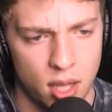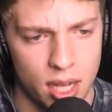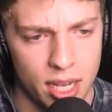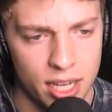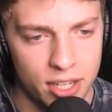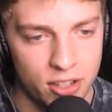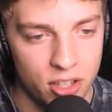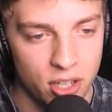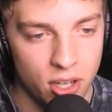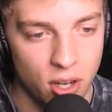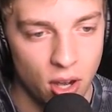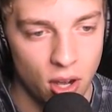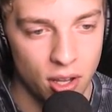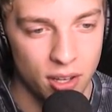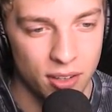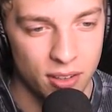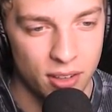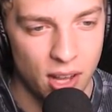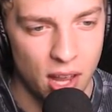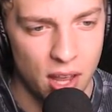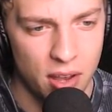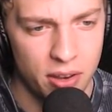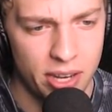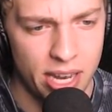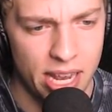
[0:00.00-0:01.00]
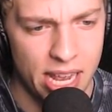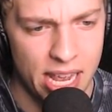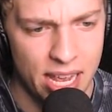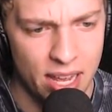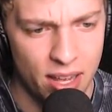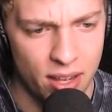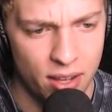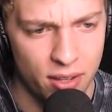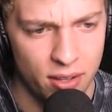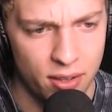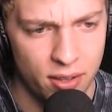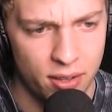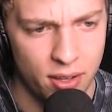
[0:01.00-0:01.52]
I actually what? can't slow
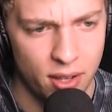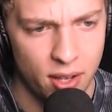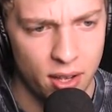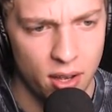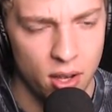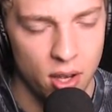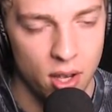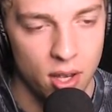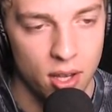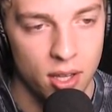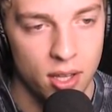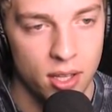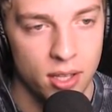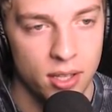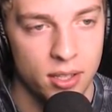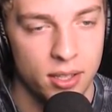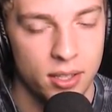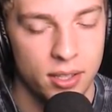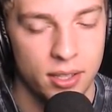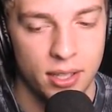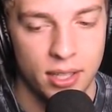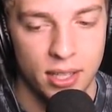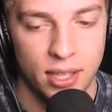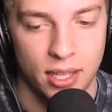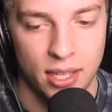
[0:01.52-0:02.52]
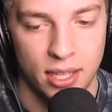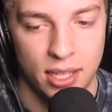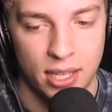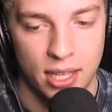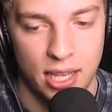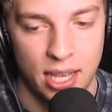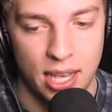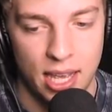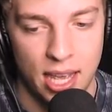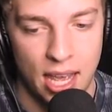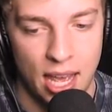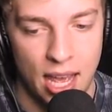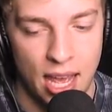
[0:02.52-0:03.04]
down, so... Need all the speed you can
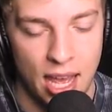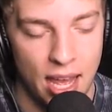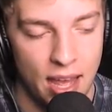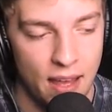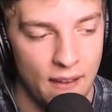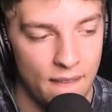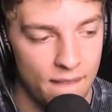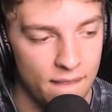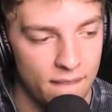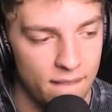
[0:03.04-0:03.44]
get! Yeah.